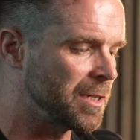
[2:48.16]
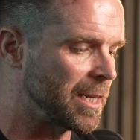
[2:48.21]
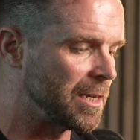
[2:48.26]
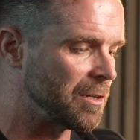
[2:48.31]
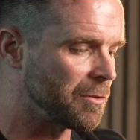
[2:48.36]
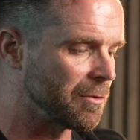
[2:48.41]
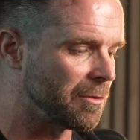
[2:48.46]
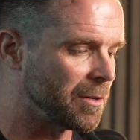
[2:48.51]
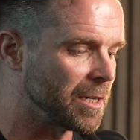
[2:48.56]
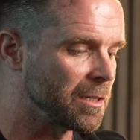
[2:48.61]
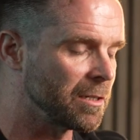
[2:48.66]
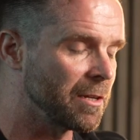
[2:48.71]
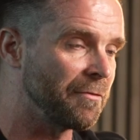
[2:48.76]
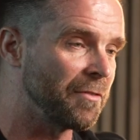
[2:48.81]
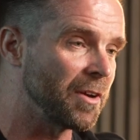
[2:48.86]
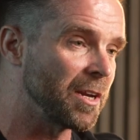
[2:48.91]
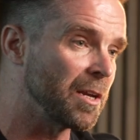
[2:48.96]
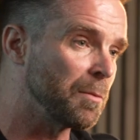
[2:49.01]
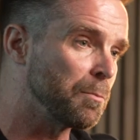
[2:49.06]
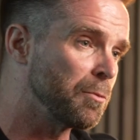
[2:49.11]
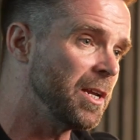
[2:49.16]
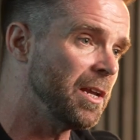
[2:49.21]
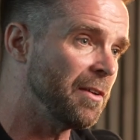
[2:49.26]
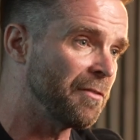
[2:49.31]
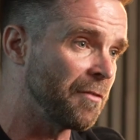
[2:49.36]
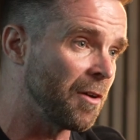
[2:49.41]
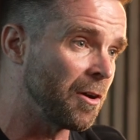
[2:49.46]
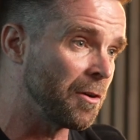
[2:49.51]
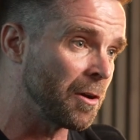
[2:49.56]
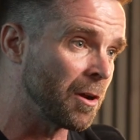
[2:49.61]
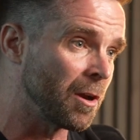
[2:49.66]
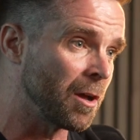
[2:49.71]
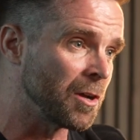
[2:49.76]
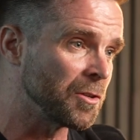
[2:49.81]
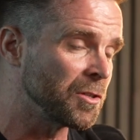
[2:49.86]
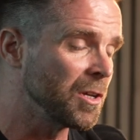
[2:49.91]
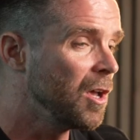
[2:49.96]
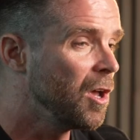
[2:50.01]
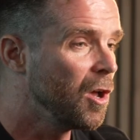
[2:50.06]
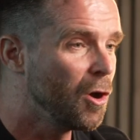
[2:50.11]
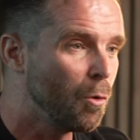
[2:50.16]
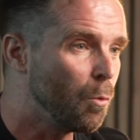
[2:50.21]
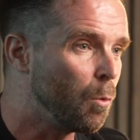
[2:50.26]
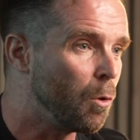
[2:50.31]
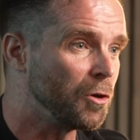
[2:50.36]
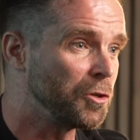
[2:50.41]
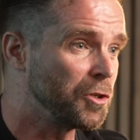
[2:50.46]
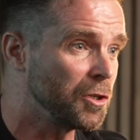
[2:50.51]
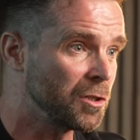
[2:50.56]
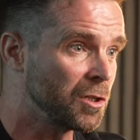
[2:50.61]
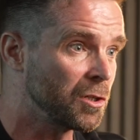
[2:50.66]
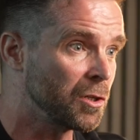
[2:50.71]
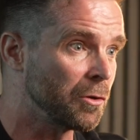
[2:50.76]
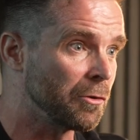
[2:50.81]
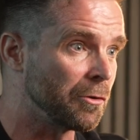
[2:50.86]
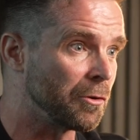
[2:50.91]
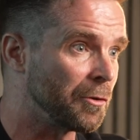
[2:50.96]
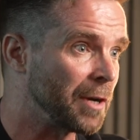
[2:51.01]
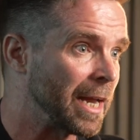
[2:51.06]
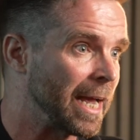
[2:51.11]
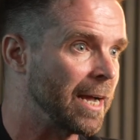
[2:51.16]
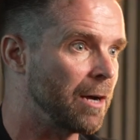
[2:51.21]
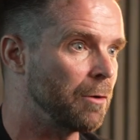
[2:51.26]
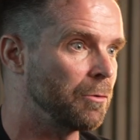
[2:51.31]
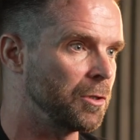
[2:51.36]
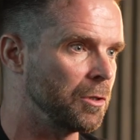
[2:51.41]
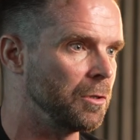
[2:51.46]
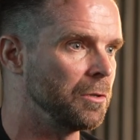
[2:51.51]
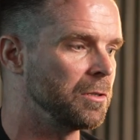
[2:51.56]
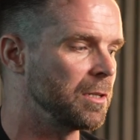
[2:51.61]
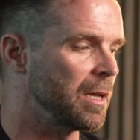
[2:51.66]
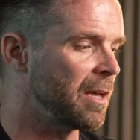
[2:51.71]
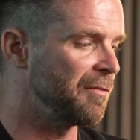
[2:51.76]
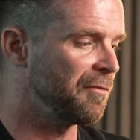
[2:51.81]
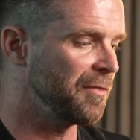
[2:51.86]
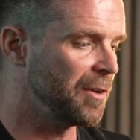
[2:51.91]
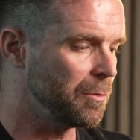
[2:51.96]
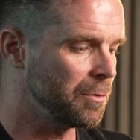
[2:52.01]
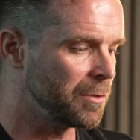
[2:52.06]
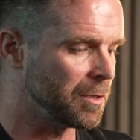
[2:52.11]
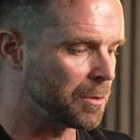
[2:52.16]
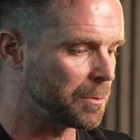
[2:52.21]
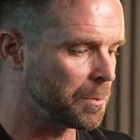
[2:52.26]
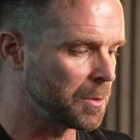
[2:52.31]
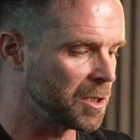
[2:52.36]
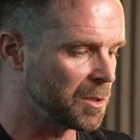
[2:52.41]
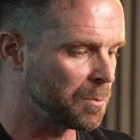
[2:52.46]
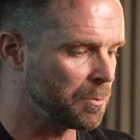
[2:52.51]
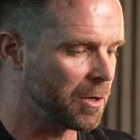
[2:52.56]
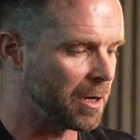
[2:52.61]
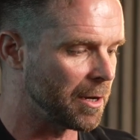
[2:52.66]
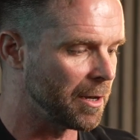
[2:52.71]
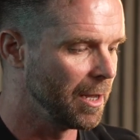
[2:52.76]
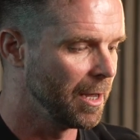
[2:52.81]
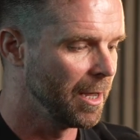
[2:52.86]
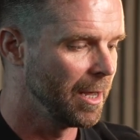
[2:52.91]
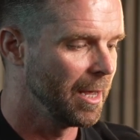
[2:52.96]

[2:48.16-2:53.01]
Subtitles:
sensor on it. So if you can bring your phone close, watch a tutorial on how to use their filters, which is brilliant.